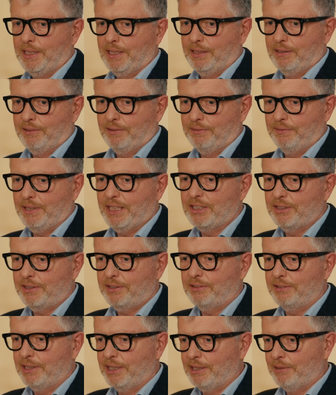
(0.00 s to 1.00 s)
sort of
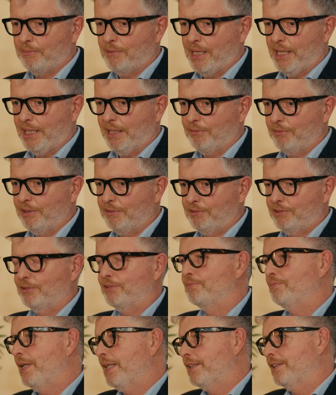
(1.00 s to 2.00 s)
history where we've sort
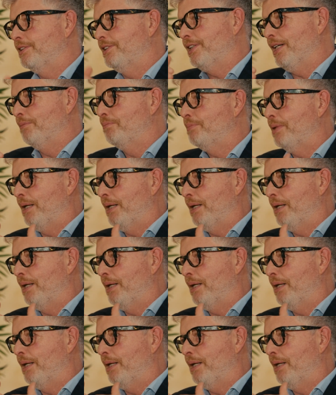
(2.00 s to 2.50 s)
of made a jump